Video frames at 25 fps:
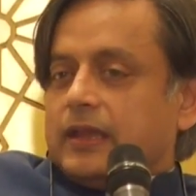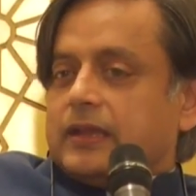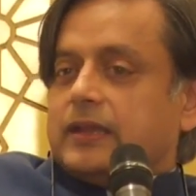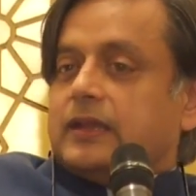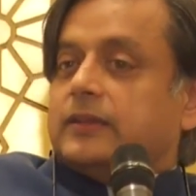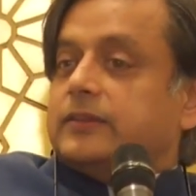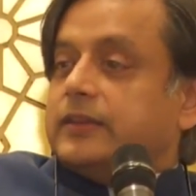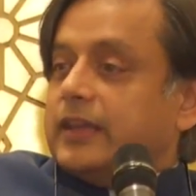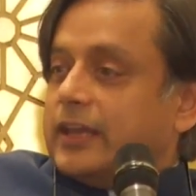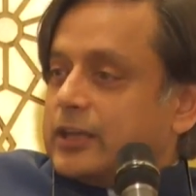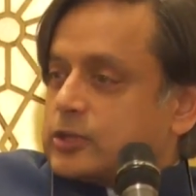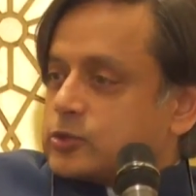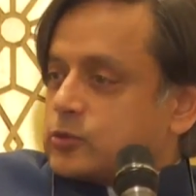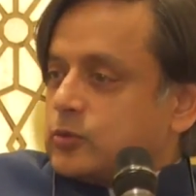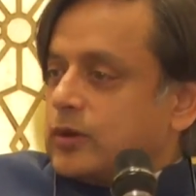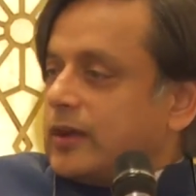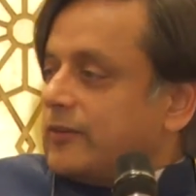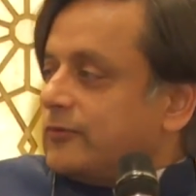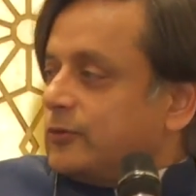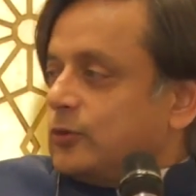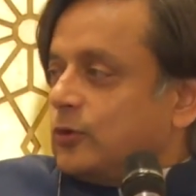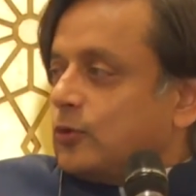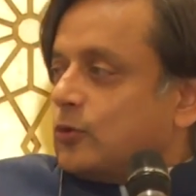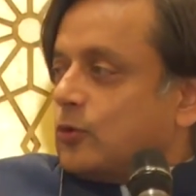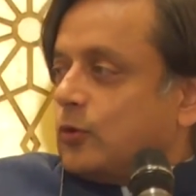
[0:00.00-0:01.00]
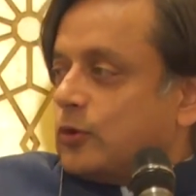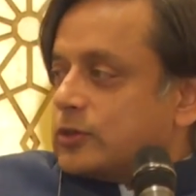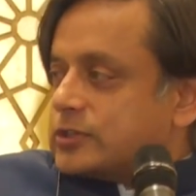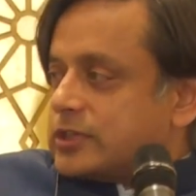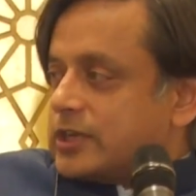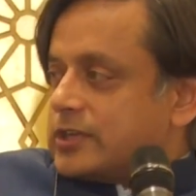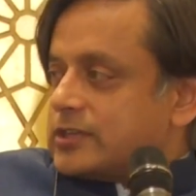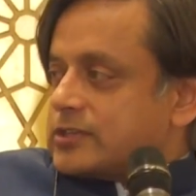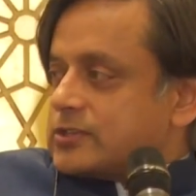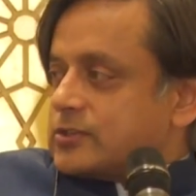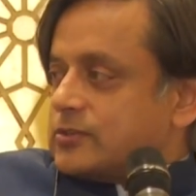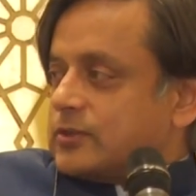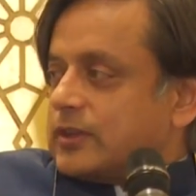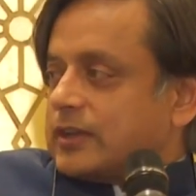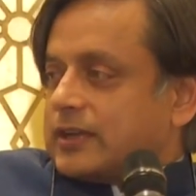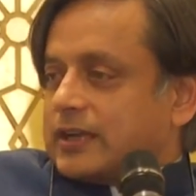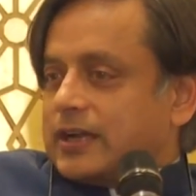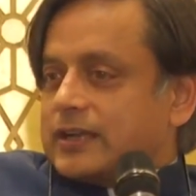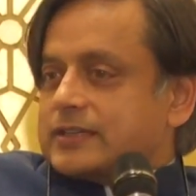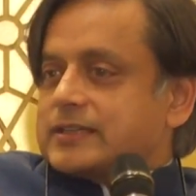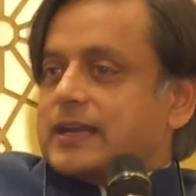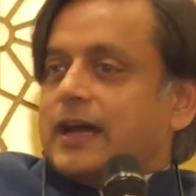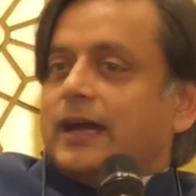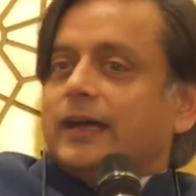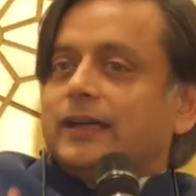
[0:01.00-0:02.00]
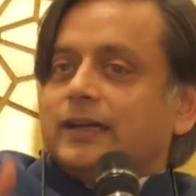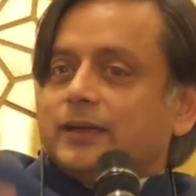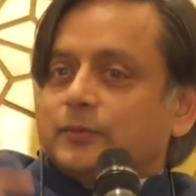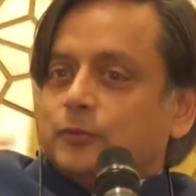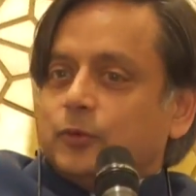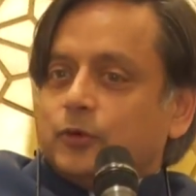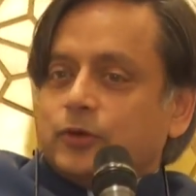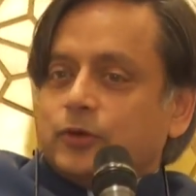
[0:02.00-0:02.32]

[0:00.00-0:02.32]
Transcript: Now, they too have no quotas, so they can't hire